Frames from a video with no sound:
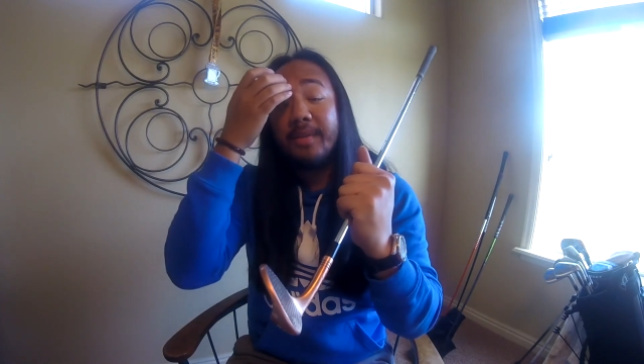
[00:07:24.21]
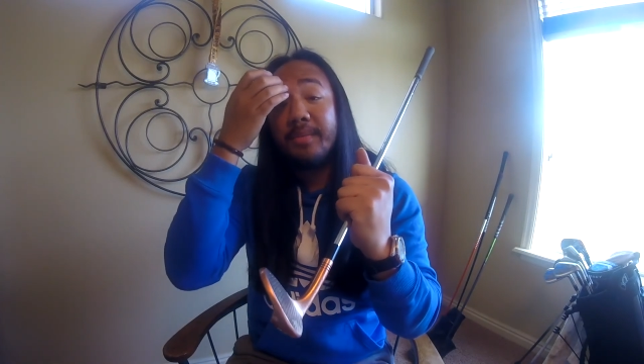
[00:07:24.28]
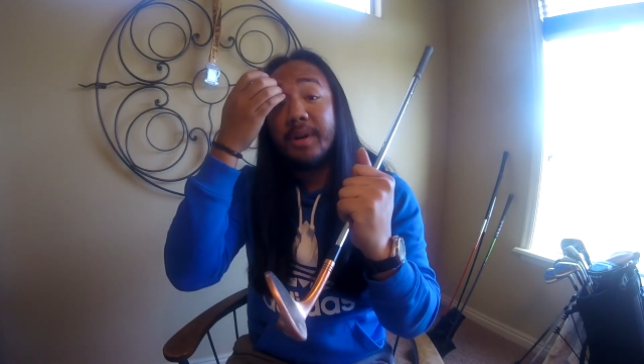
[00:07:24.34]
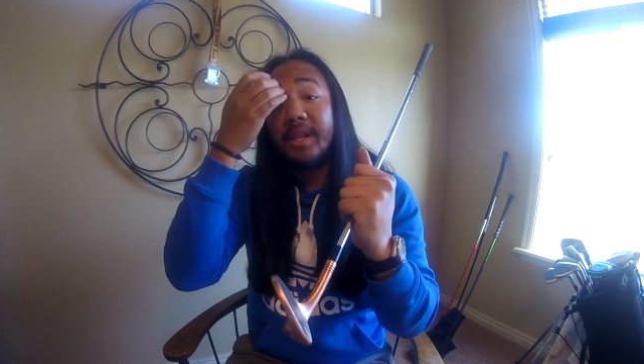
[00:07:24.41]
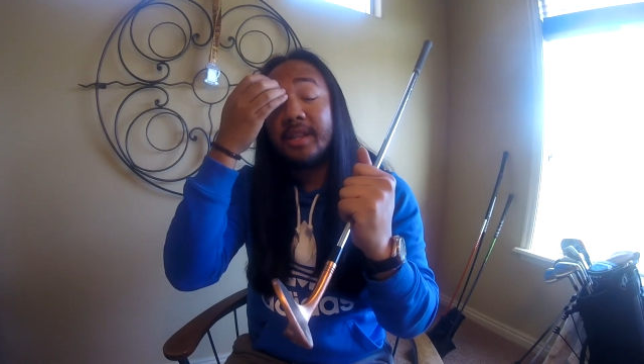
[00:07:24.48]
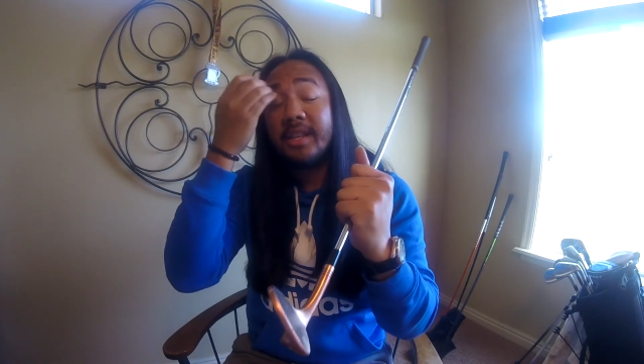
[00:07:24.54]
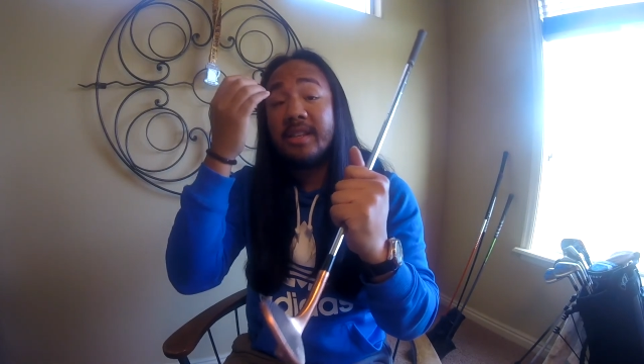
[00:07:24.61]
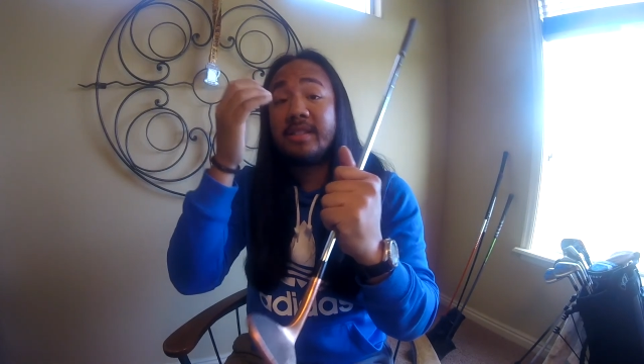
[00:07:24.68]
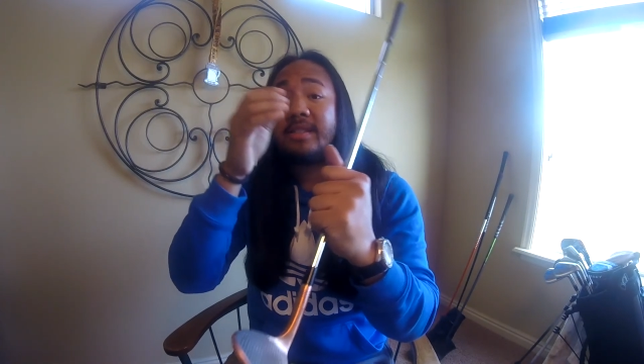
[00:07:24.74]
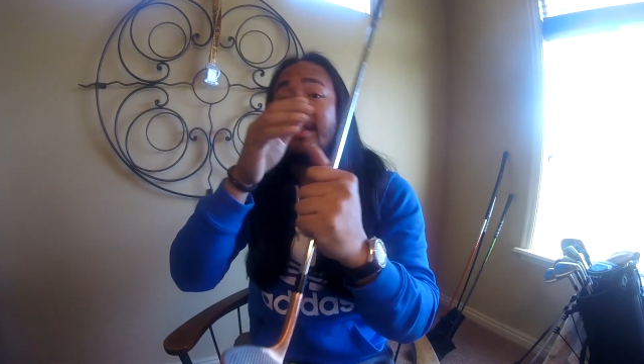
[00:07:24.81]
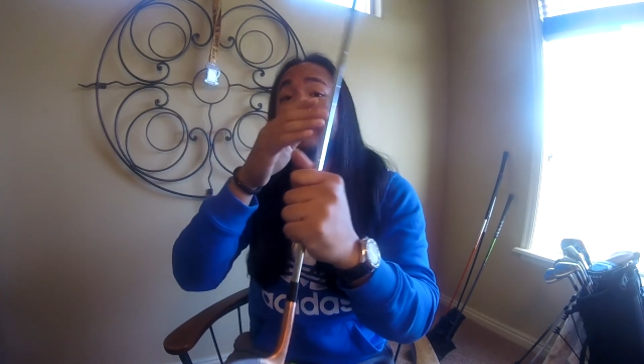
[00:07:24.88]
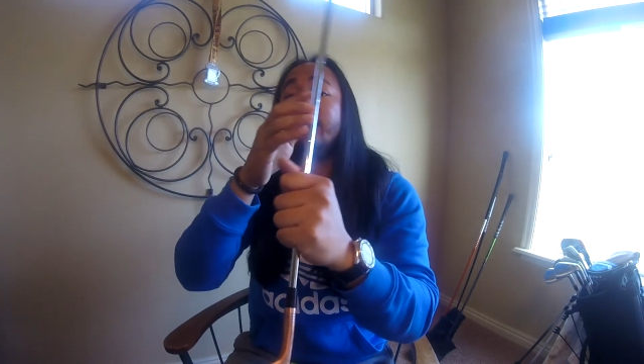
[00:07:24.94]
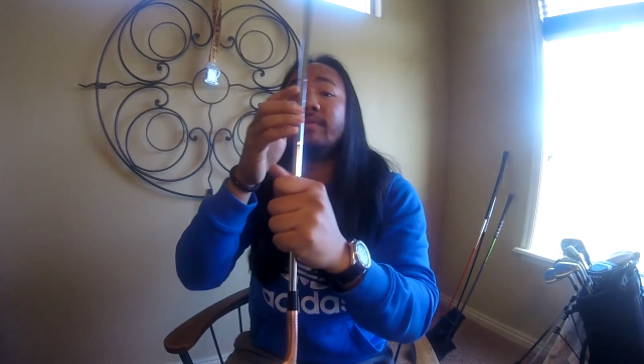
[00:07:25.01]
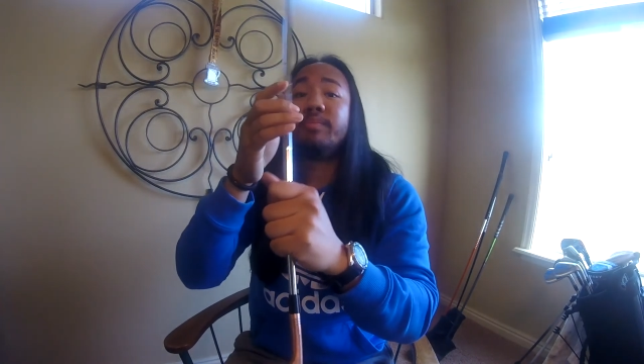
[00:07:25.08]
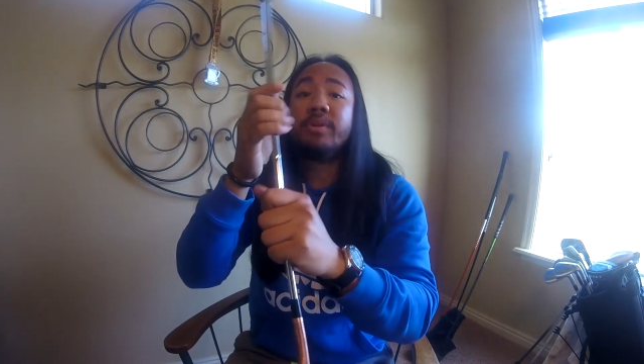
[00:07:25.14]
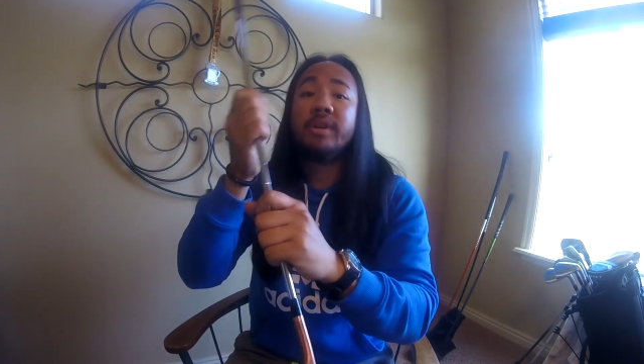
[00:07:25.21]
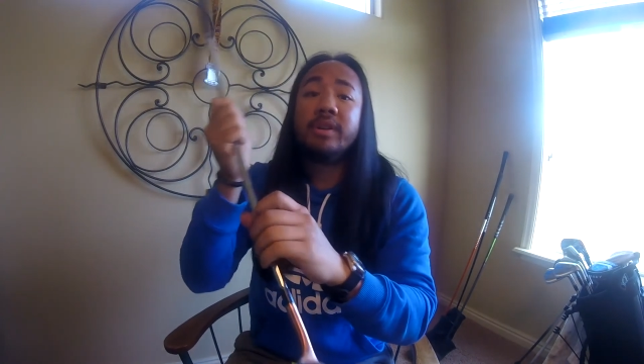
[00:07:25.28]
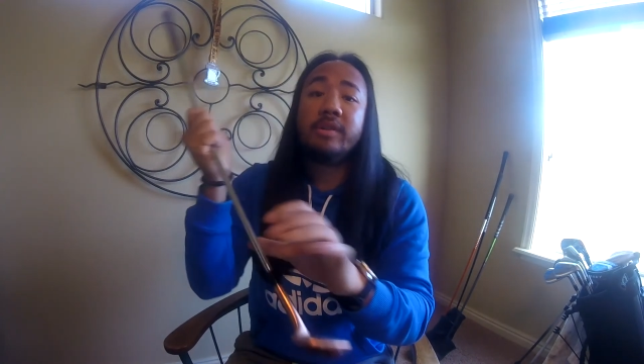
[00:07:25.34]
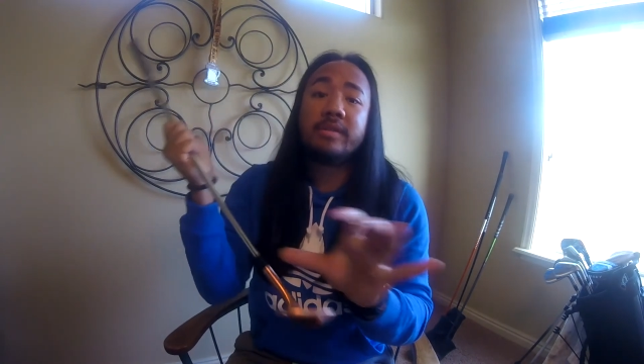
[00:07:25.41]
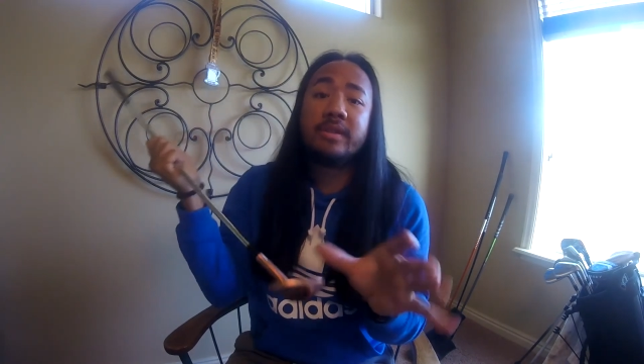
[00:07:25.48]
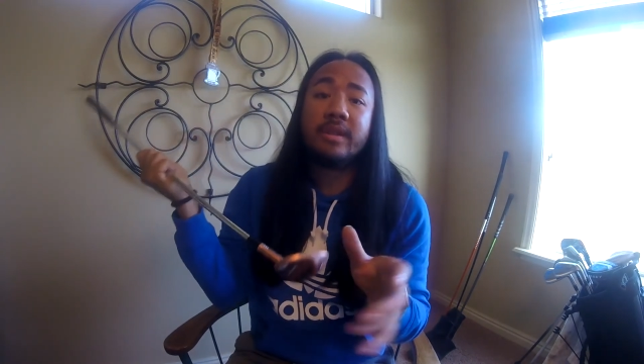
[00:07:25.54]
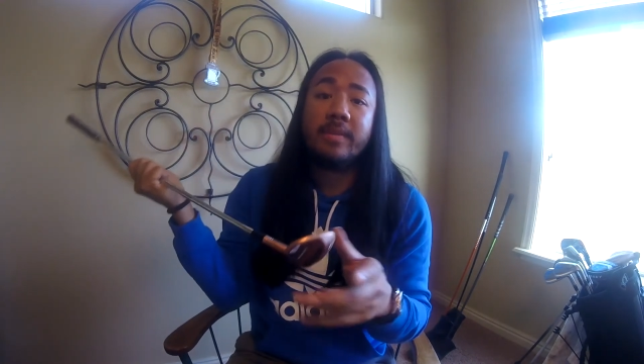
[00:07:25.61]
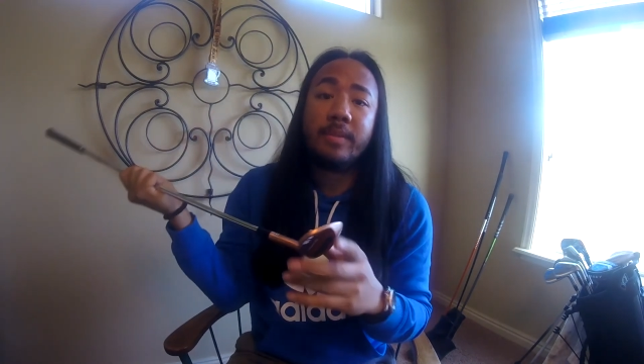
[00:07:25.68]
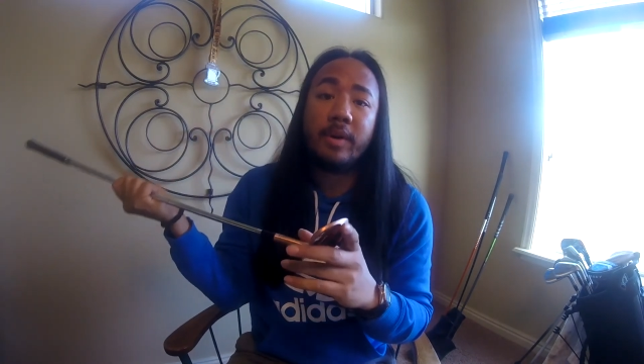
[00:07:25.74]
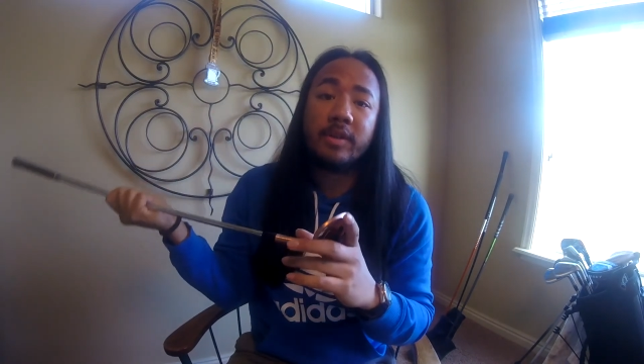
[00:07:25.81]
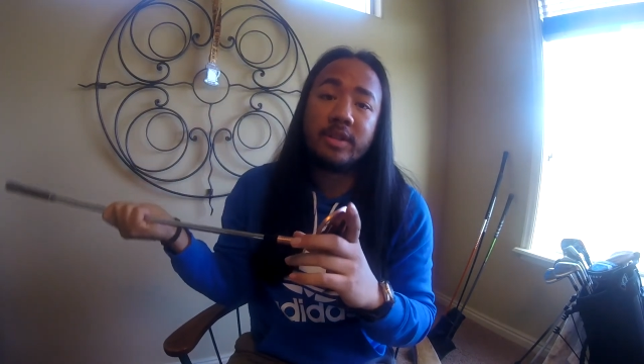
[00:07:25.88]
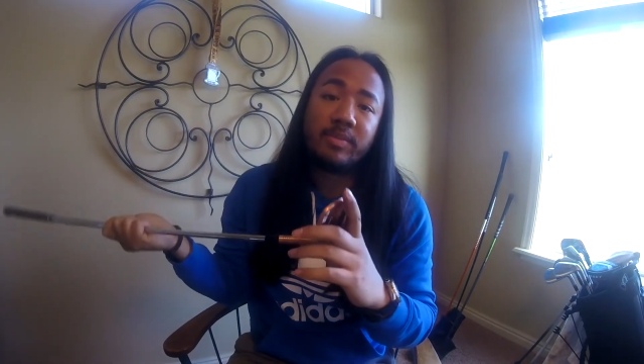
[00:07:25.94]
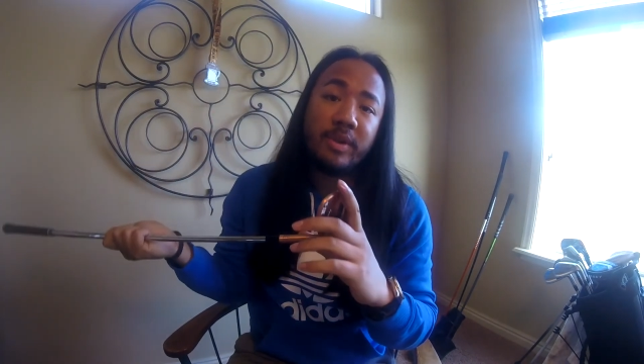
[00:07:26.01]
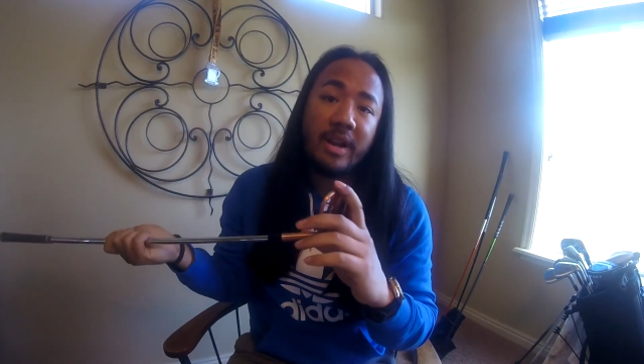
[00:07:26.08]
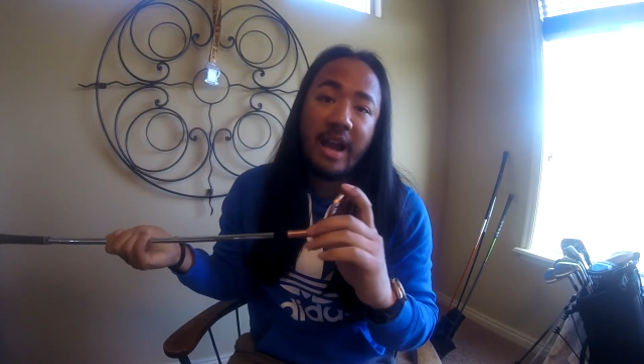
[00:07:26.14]
but this has produced the most
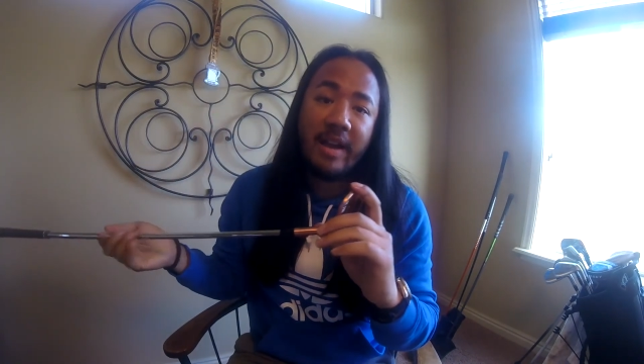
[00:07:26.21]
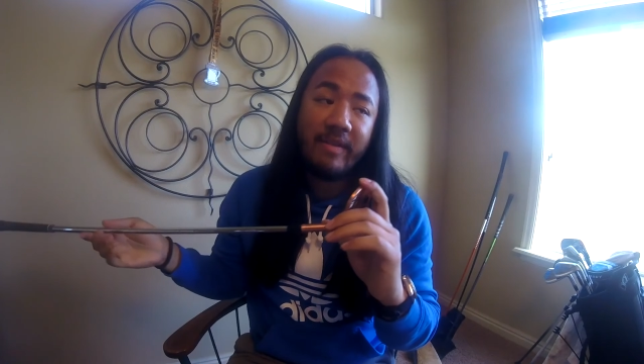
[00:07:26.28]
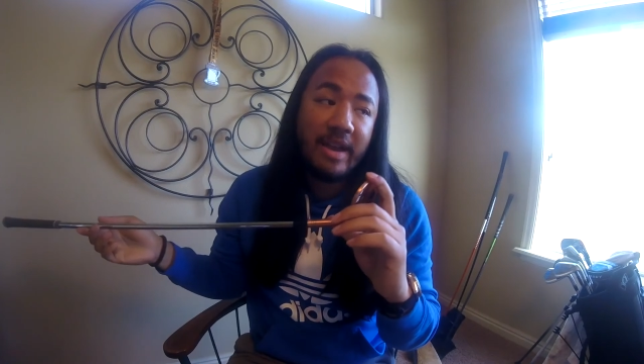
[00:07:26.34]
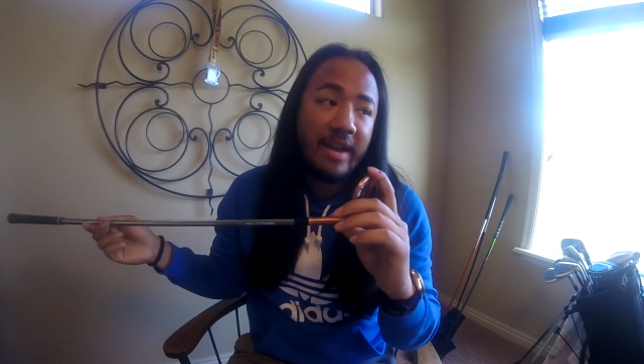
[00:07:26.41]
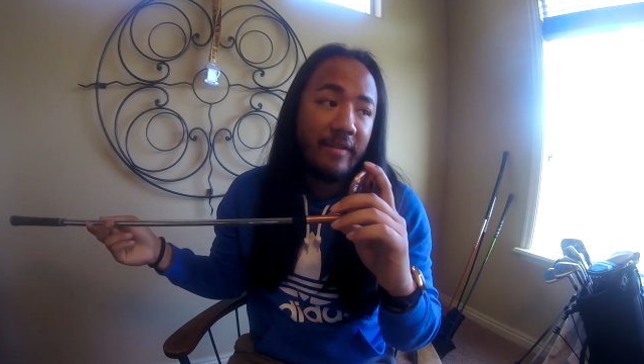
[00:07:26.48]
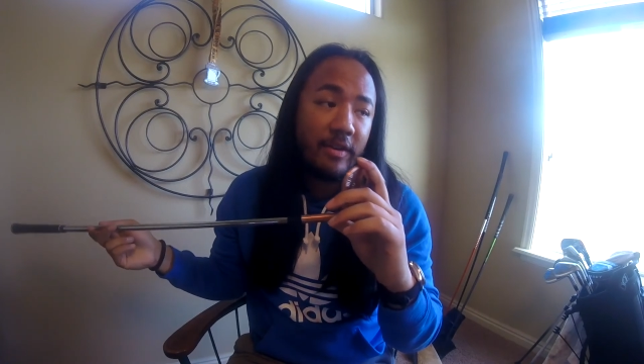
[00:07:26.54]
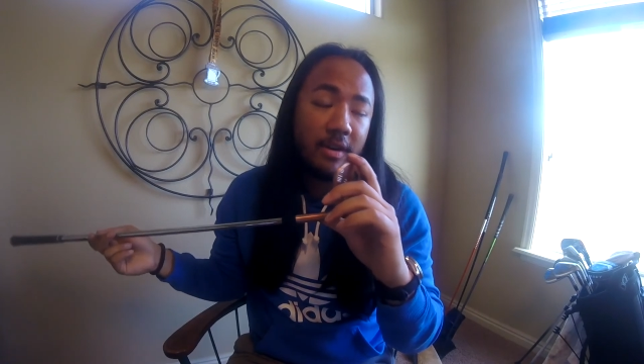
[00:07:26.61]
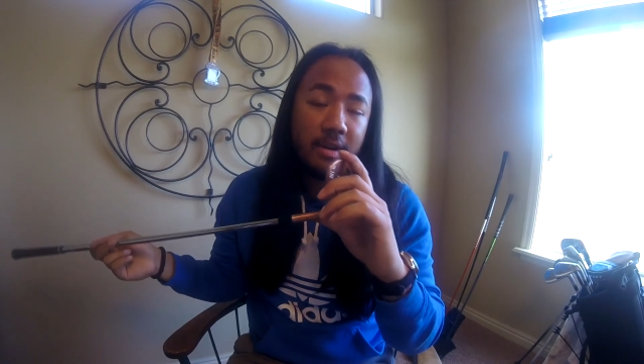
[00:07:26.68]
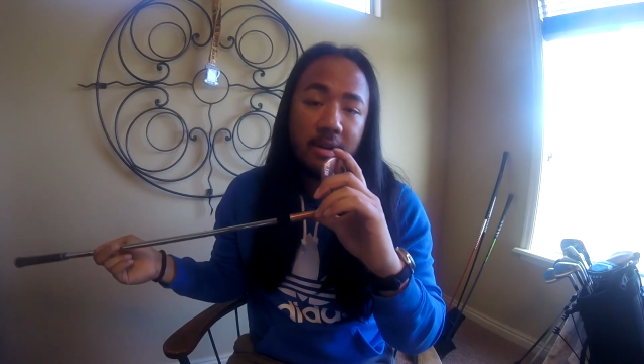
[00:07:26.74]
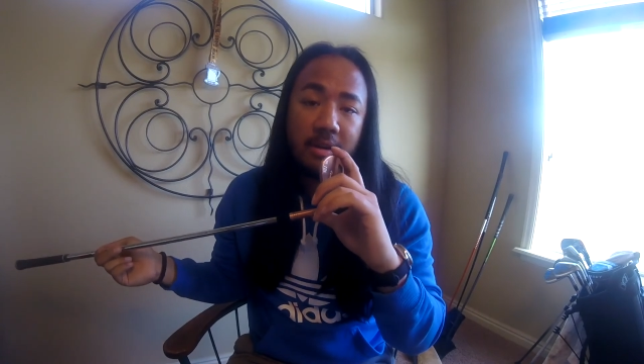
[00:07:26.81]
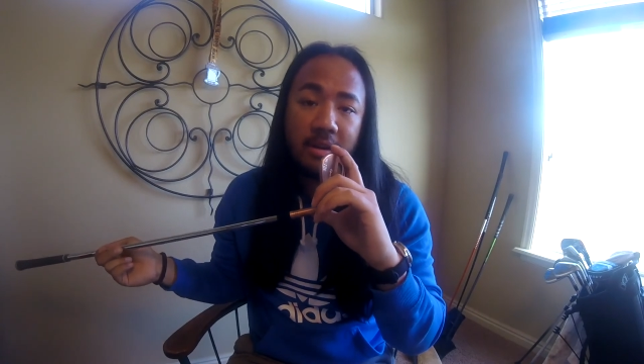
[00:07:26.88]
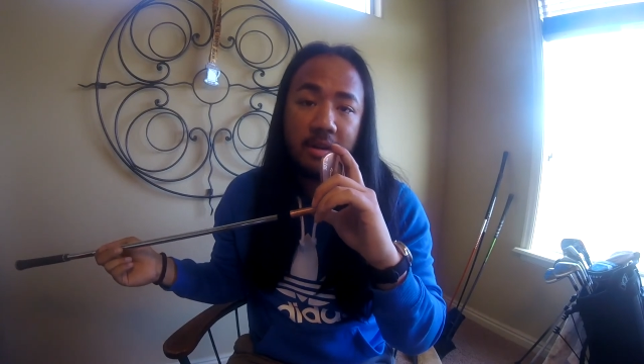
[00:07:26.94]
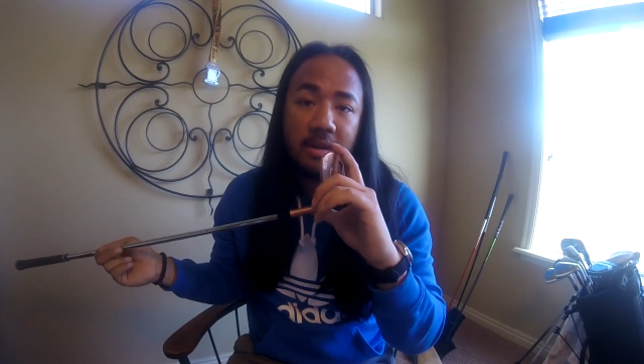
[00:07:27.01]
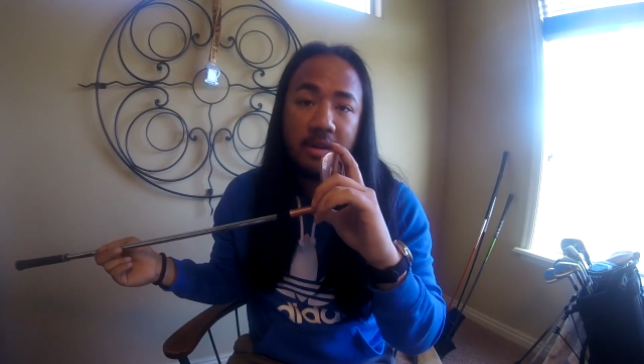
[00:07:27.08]
spin I've ever